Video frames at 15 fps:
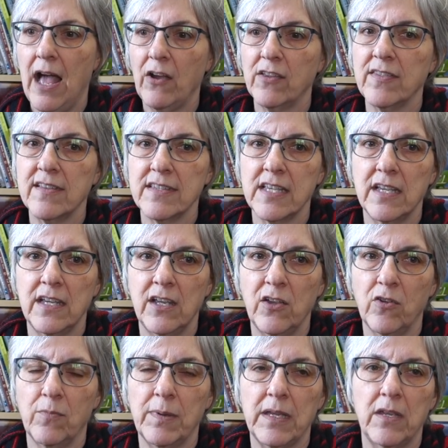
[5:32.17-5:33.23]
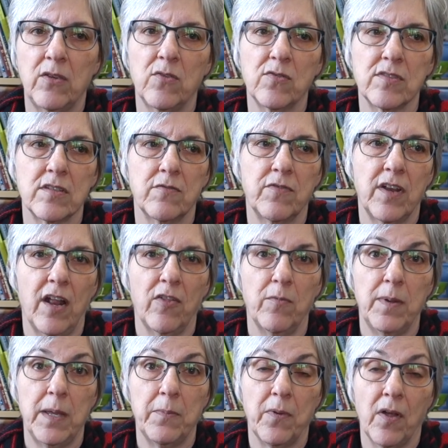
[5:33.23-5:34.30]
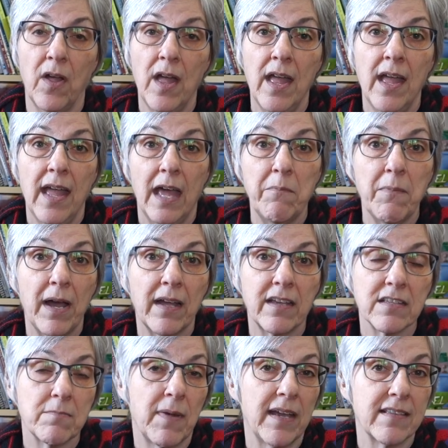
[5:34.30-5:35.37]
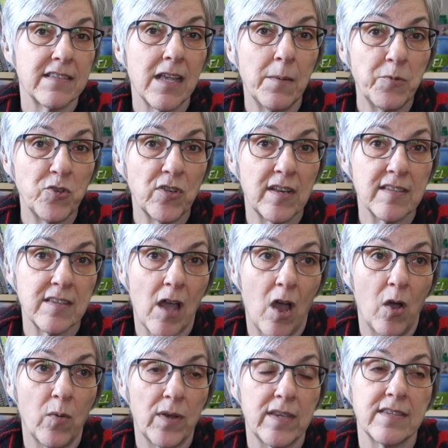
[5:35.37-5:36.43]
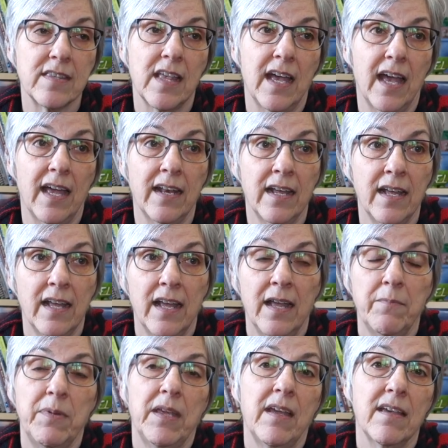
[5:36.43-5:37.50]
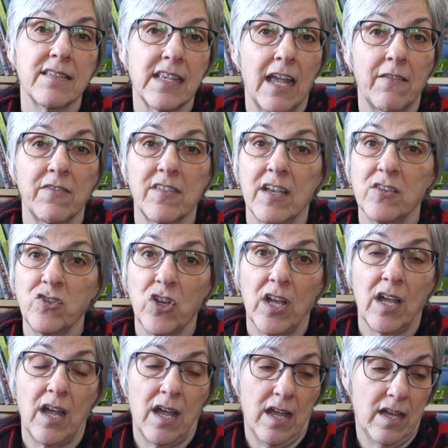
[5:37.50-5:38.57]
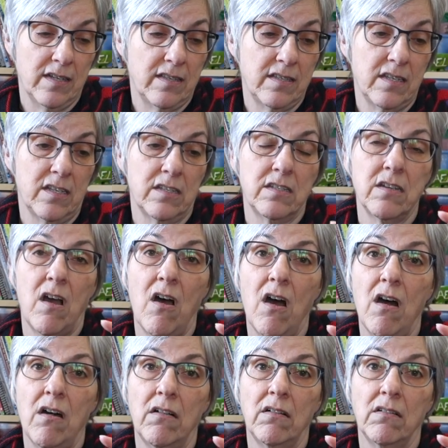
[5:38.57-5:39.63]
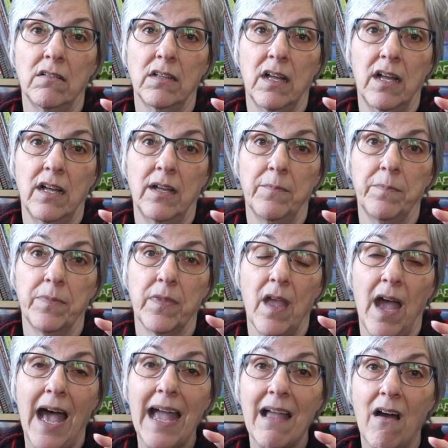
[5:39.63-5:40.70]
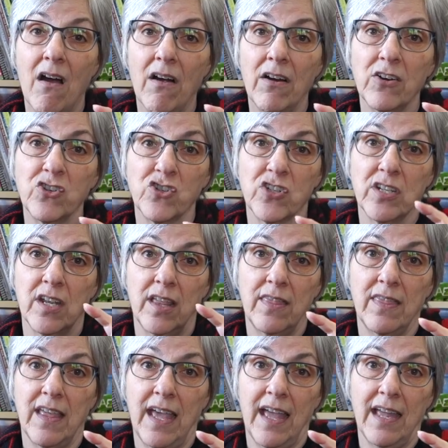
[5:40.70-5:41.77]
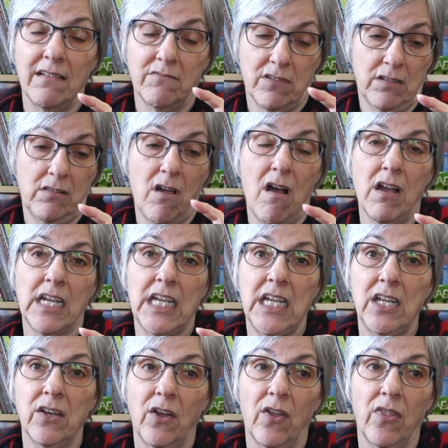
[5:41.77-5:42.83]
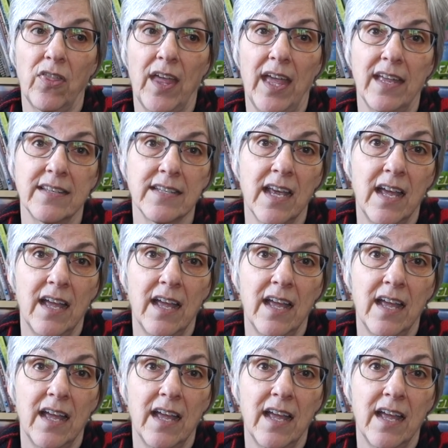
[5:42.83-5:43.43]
this heel be used to fit other people? And because my assumption is always that because they have such a tall, high arch that and long heel, that